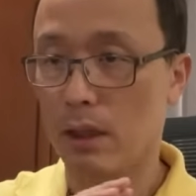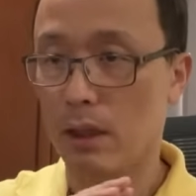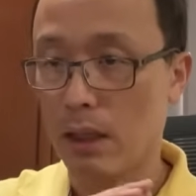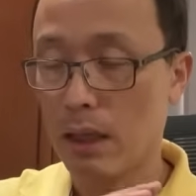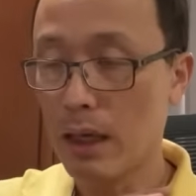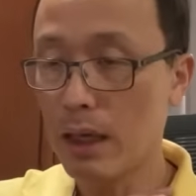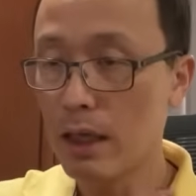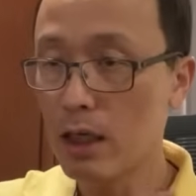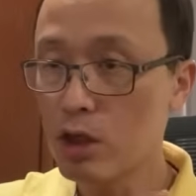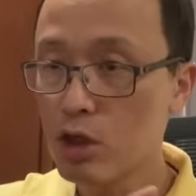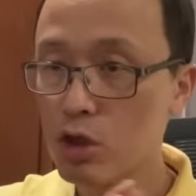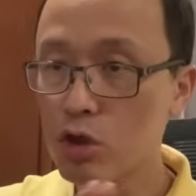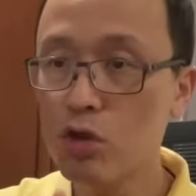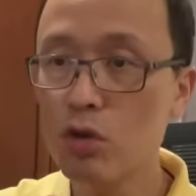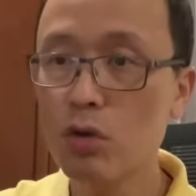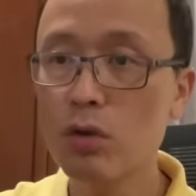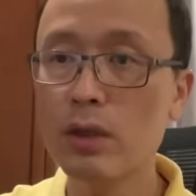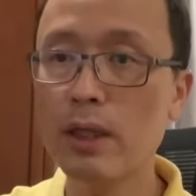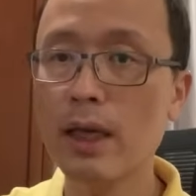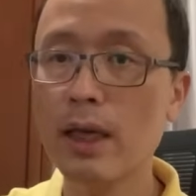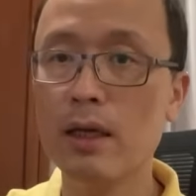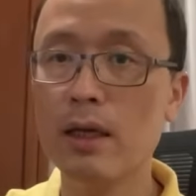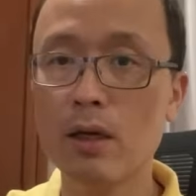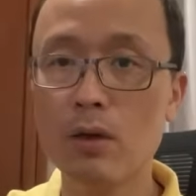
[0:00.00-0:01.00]
And it's
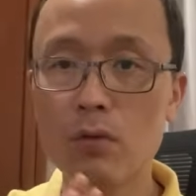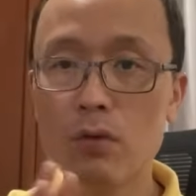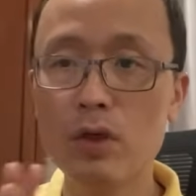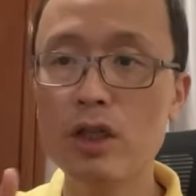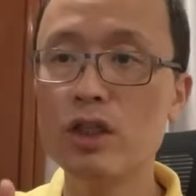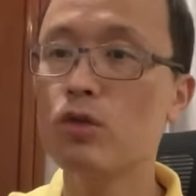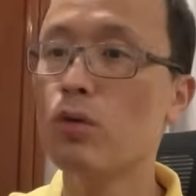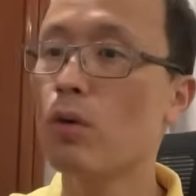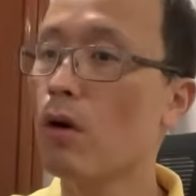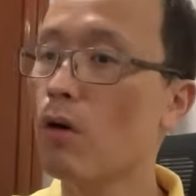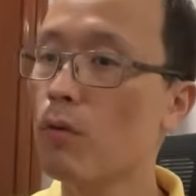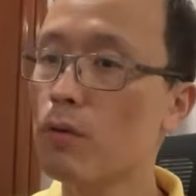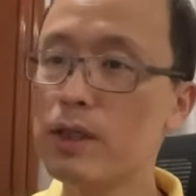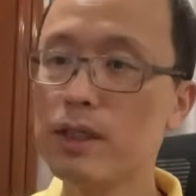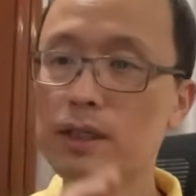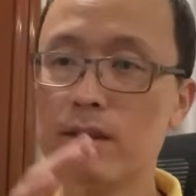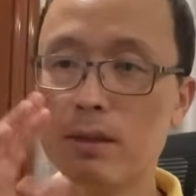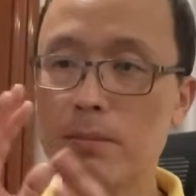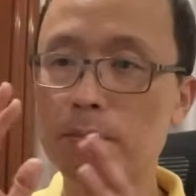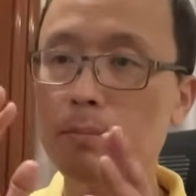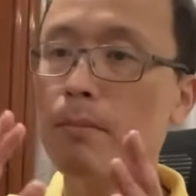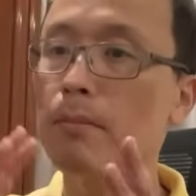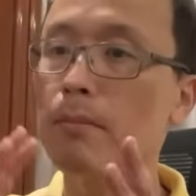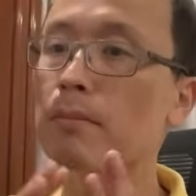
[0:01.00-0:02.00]
true that the rich will
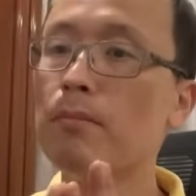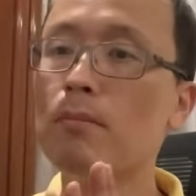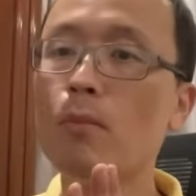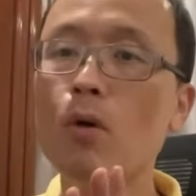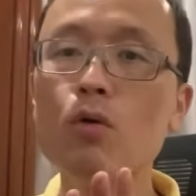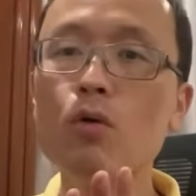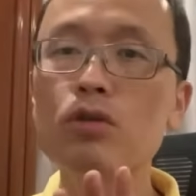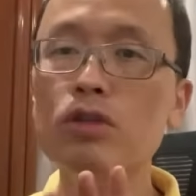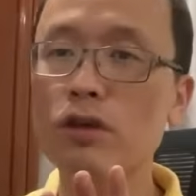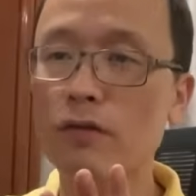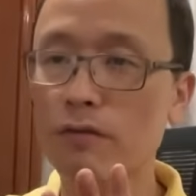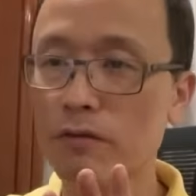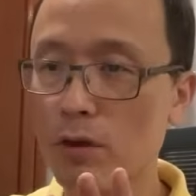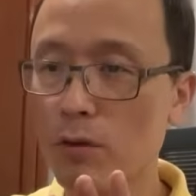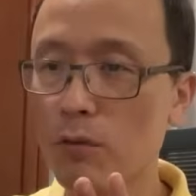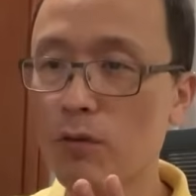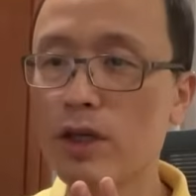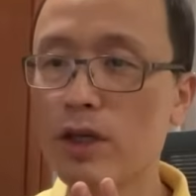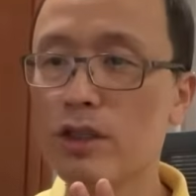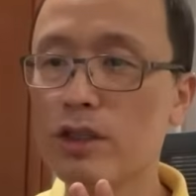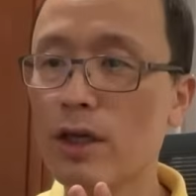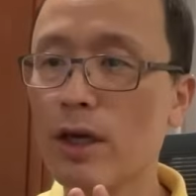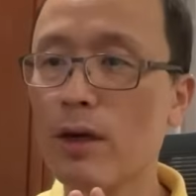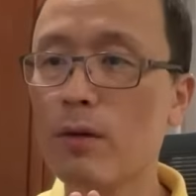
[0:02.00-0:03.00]
always, most of the
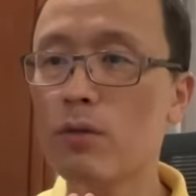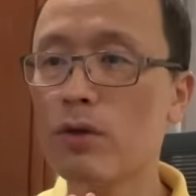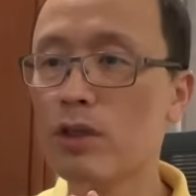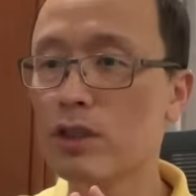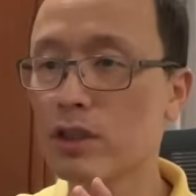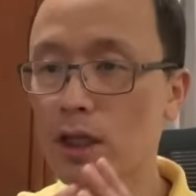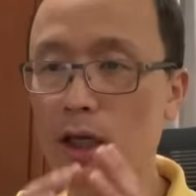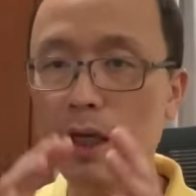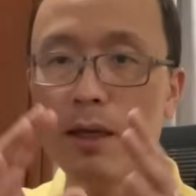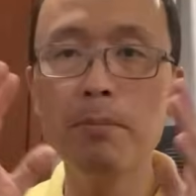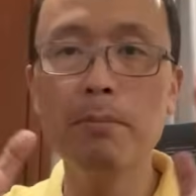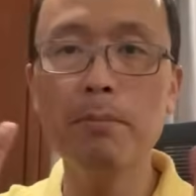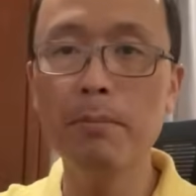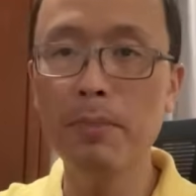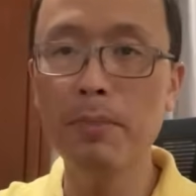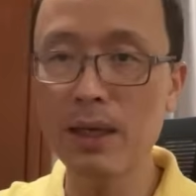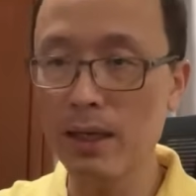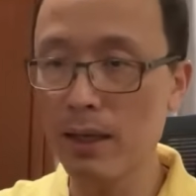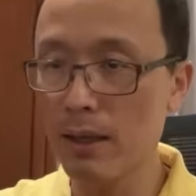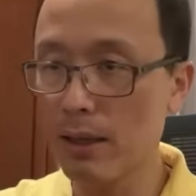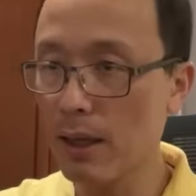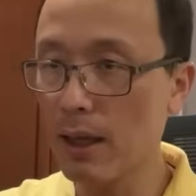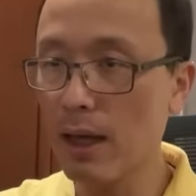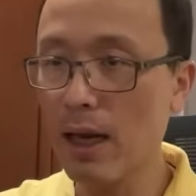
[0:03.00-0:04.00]
rich will stay in
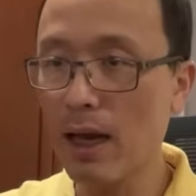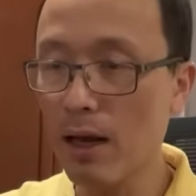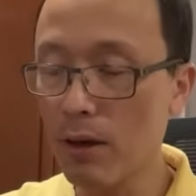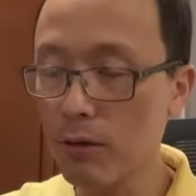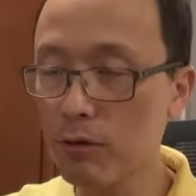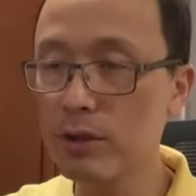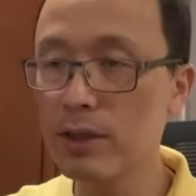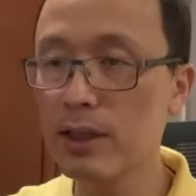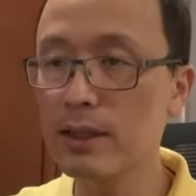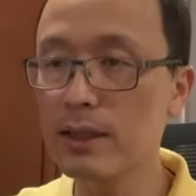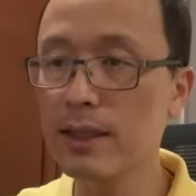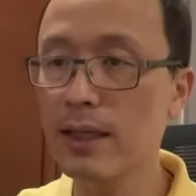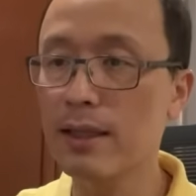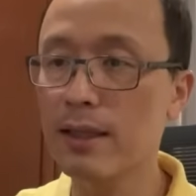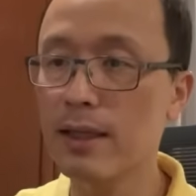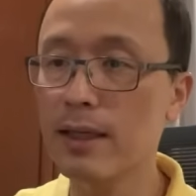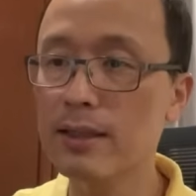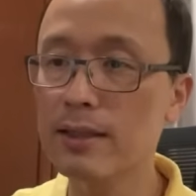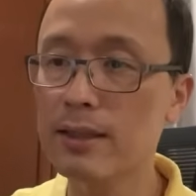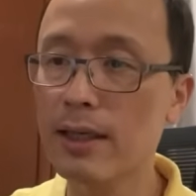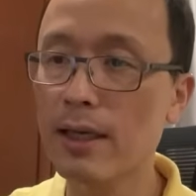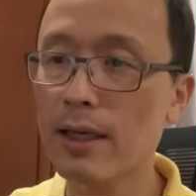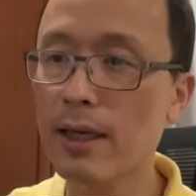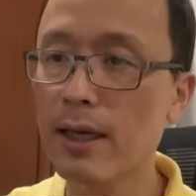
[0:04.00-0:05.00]
big houses and
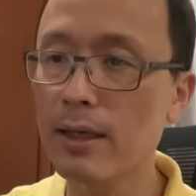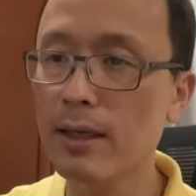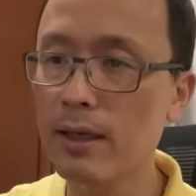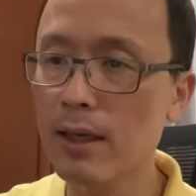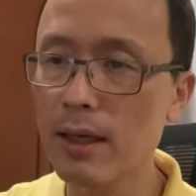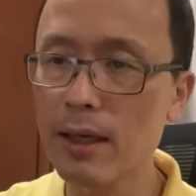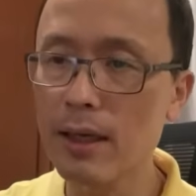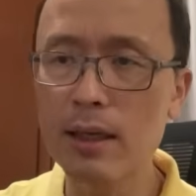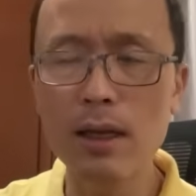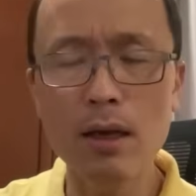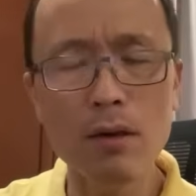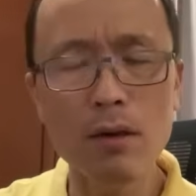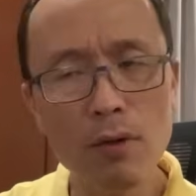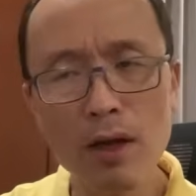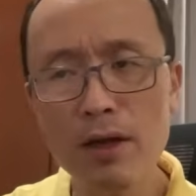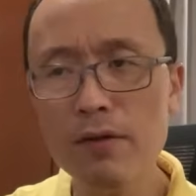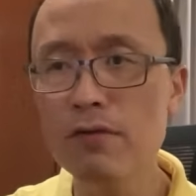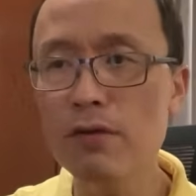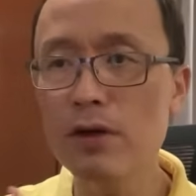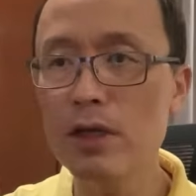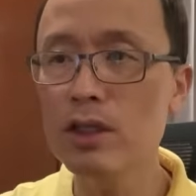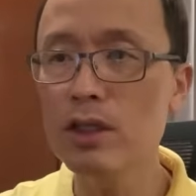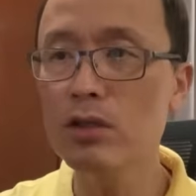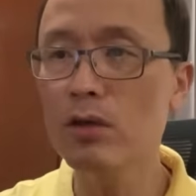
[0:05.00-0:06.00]
things like that, and
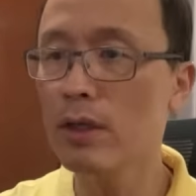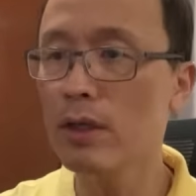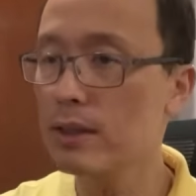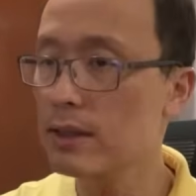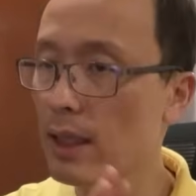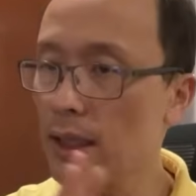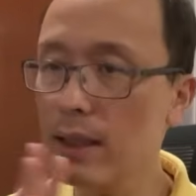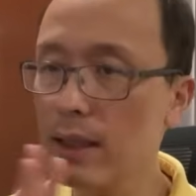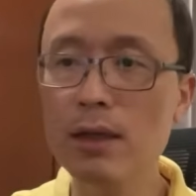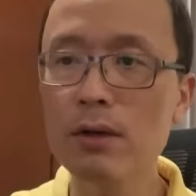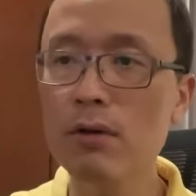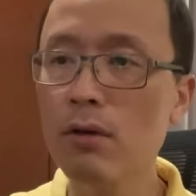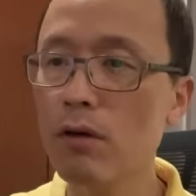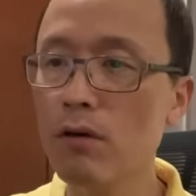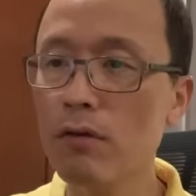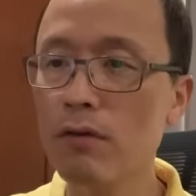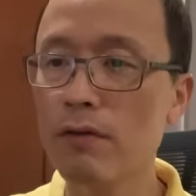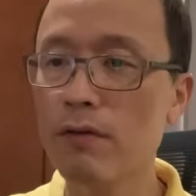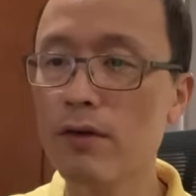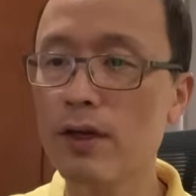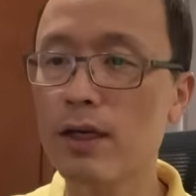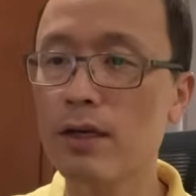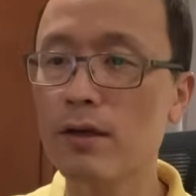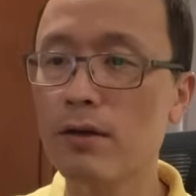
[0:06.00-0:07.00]
rightfully so. There's nothing wrong
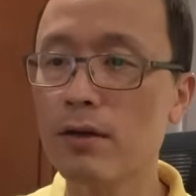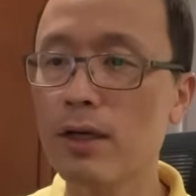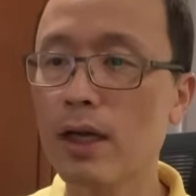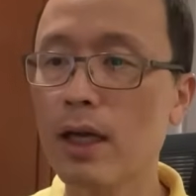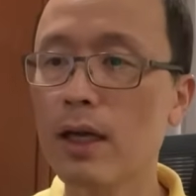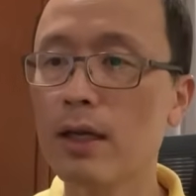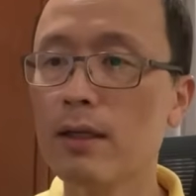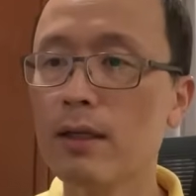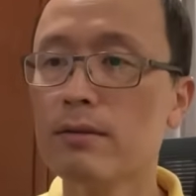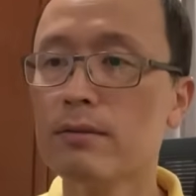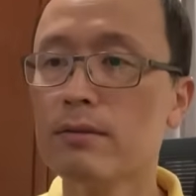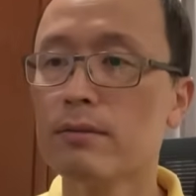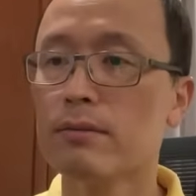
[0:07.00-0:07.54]
with it, okay.